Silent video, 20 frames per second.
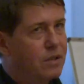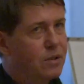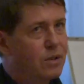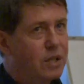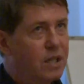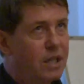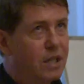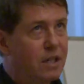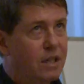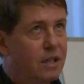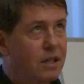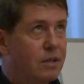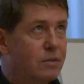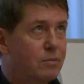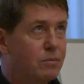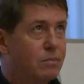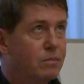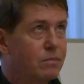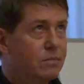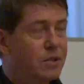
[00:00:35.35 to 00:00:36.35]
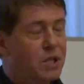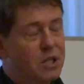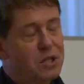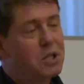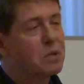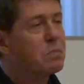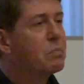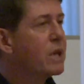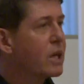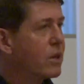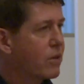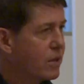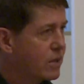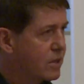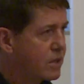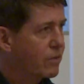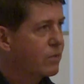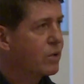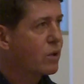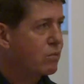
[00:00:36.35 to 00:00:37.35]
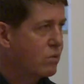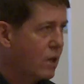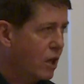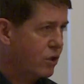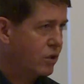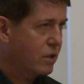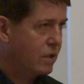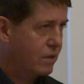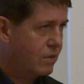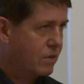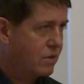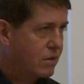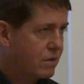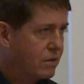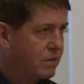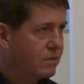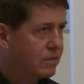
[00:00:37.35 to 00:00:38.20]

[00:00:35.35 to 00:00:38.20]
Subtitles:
the disappearance of the Russians.